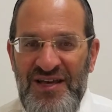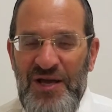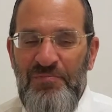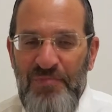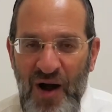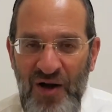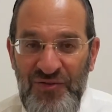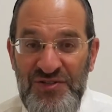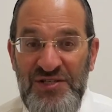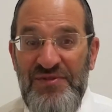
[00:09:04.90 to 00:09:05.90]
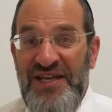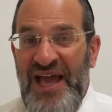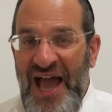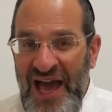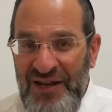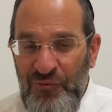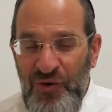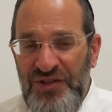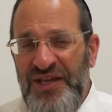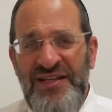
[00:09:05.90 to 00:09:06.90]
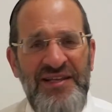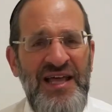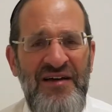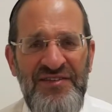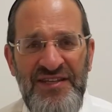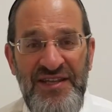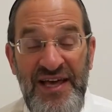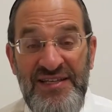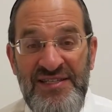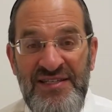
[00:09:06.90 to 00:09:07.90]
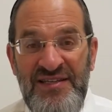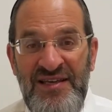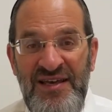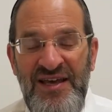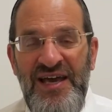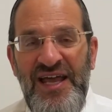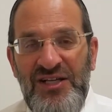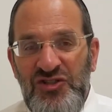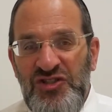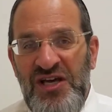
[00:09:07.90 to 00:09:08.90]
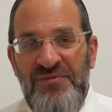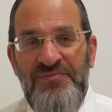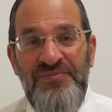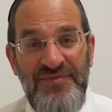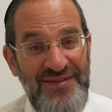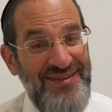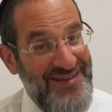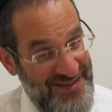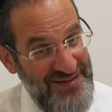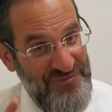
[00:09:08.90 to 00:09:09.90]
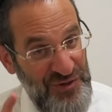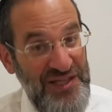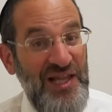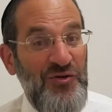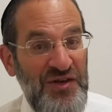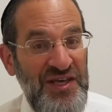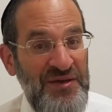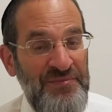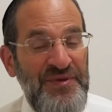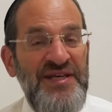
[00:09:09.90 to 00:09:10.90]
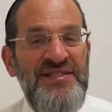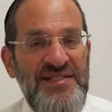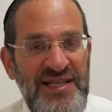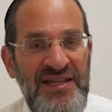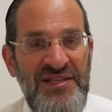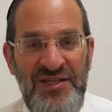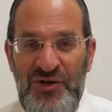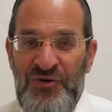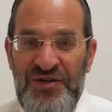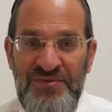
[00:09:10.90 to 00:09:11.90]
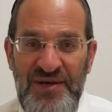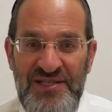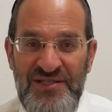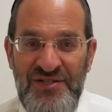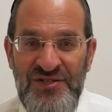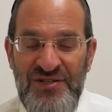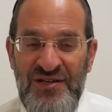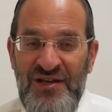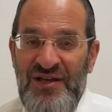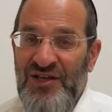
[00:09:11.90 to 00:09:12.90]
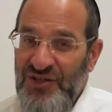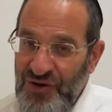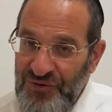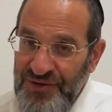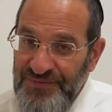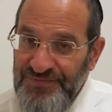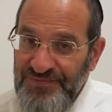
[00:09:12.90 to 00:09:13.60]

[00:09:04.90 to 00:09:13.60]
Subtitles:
It bothers him that he had it one day, didn't have it the next. And Hashem, really Elokim, is sending Yonah a message. Yonah,